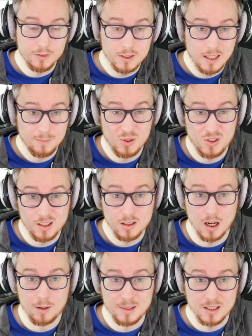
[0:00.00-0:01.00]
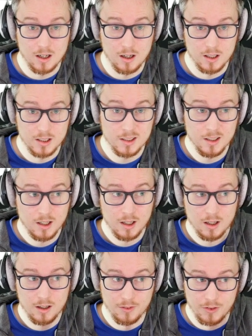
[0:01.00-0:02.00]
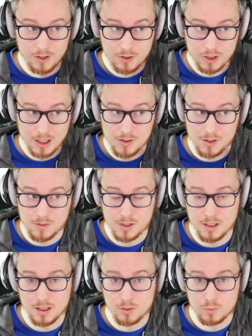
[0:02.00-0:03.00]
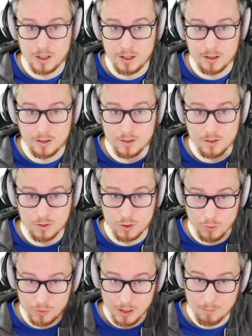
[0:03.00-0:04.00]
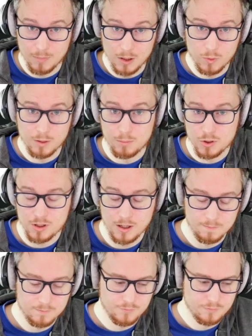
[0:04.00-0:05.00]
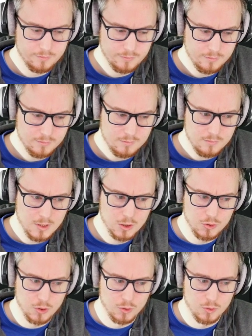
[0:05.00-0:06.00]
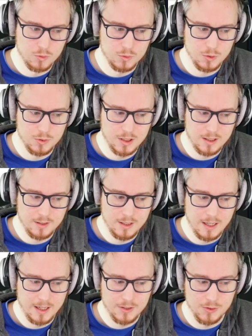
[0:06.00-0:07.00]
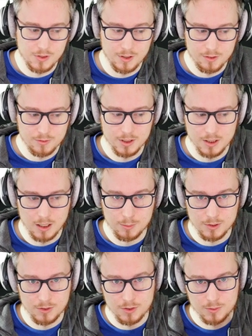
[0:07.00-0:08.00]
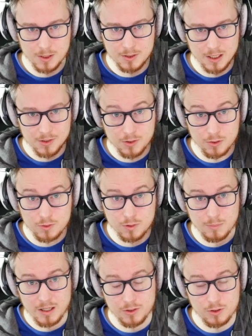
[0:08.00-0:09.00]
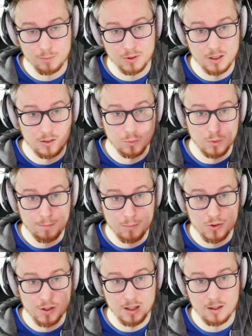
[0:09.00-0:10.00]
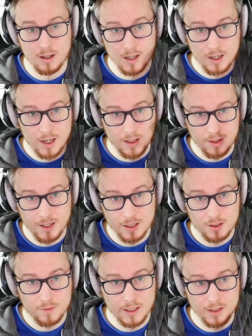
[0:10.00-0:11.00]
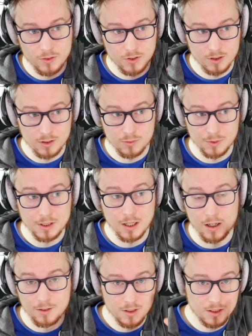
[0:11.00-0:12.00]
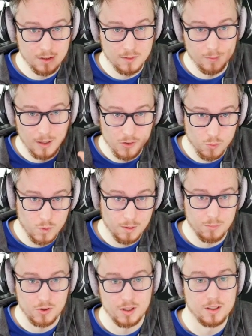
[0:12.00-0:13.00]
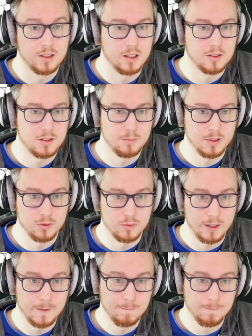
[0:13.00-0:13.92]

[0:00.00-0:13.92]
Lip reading: time you see a common card, the chance of seeing a rare goes up by 1%. So you start the act, you see 3 commons, the rare chance goes from minus 2% to 1%. At the next fight, you see 3 cards, each of them has a 1% chance to be a rare.